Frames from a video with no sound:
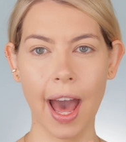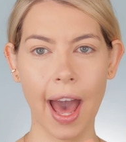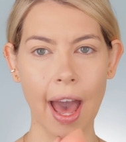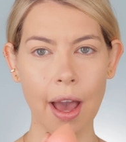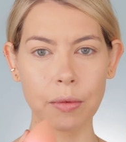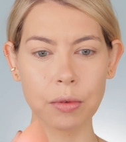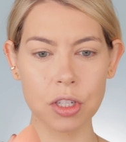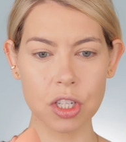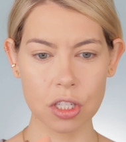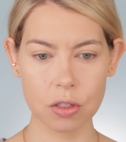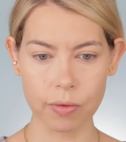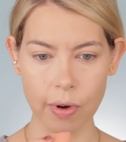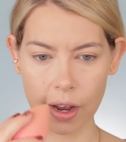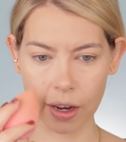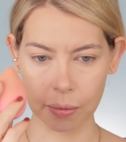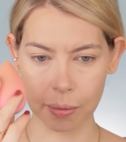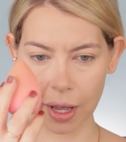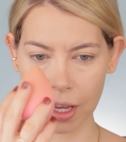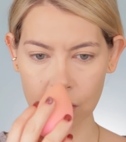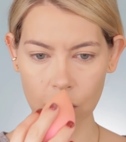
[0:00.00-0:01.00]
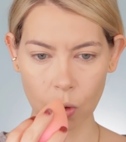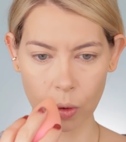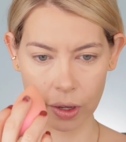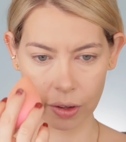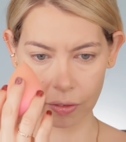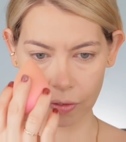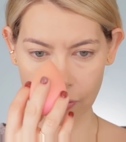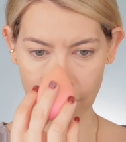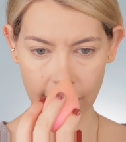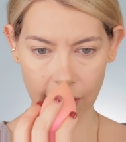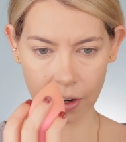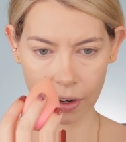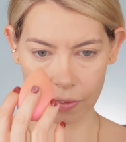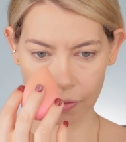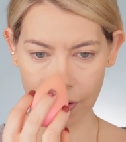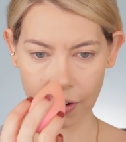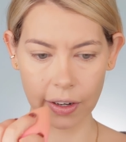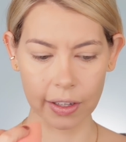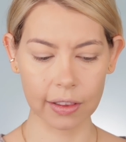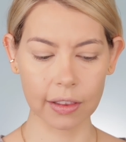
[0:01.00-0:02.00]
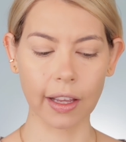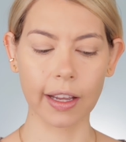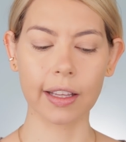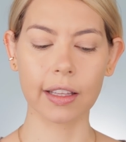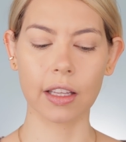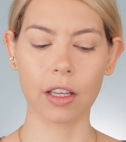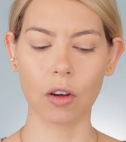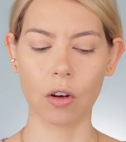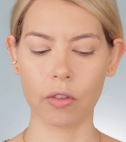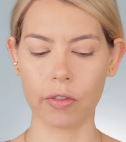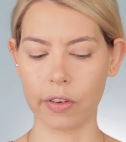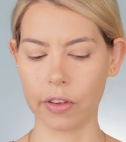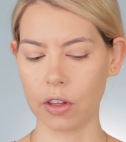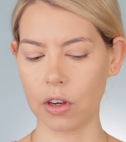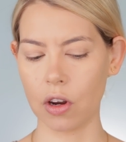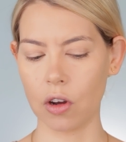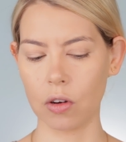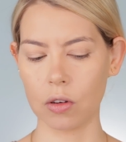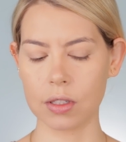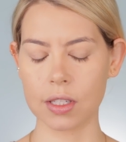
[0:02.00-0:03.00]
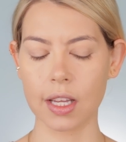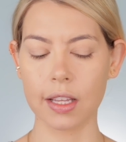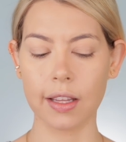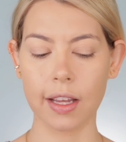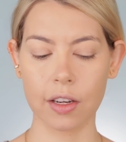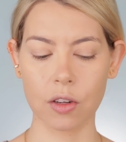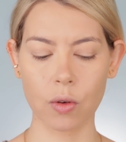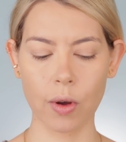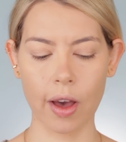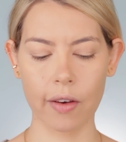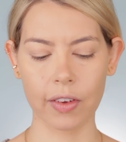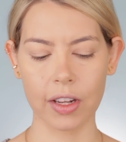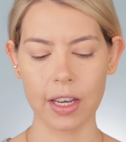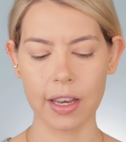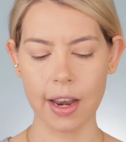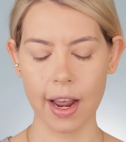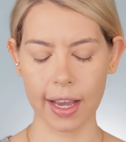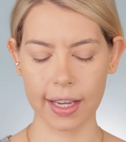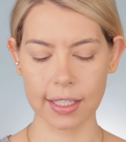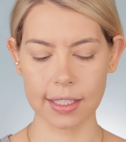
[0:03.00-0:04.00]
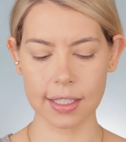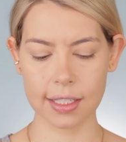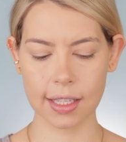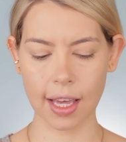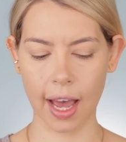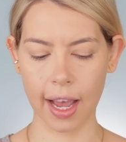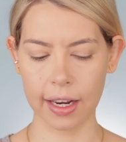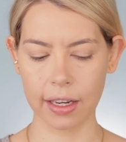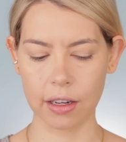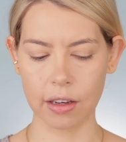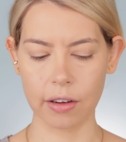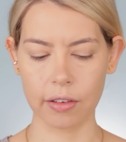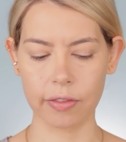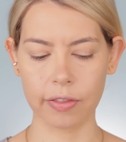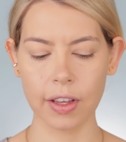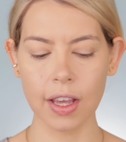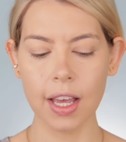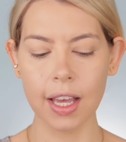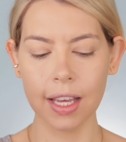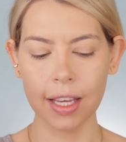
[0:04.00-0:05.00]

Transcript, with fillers: I would just recommend going very, very lightly over the nose and then you have a nice kind of